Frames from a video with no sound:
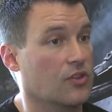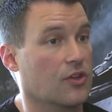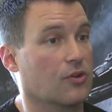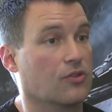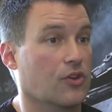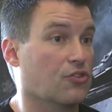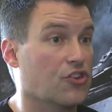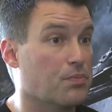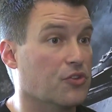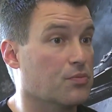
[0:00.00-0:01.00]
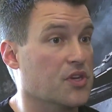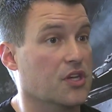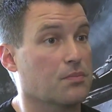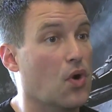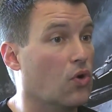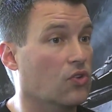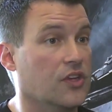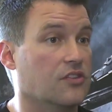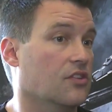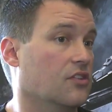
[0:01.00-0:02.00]
their ship is being pulled
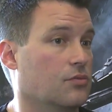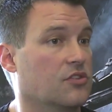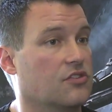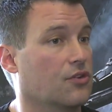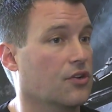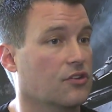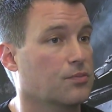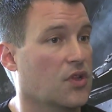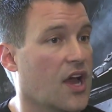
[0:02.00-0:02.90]
into this mysterious